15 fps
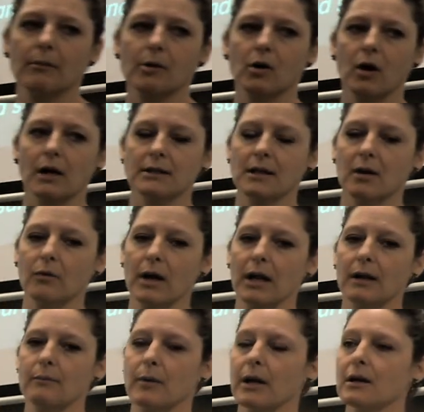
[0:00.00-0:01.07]
come across that
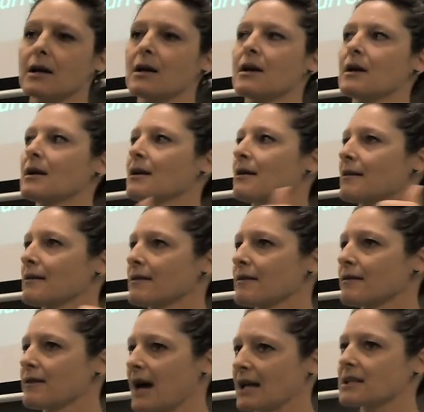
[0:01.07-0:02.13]
way. But
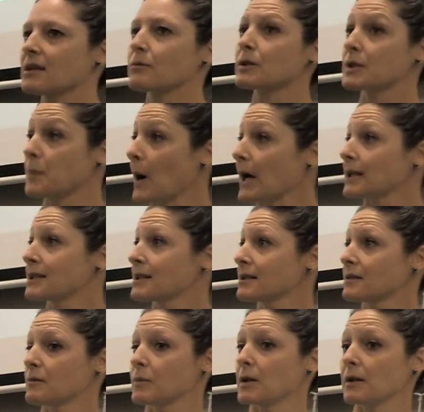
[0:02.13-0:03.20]
that's a
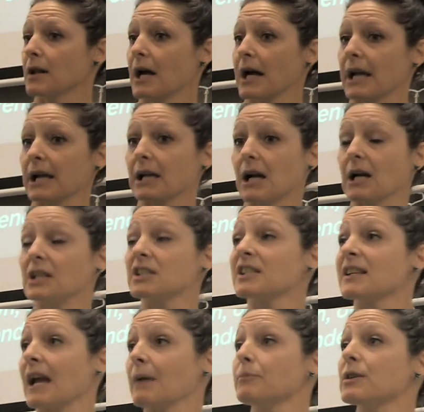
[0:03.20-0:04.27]
response to be like,
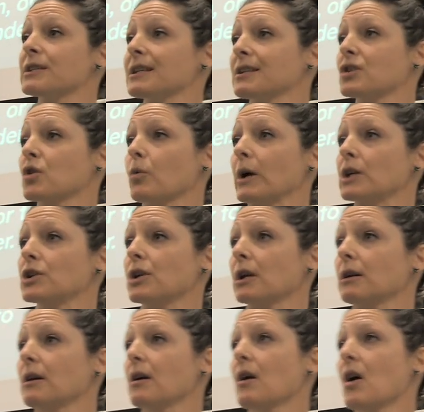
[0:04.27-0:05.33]
escape the situation.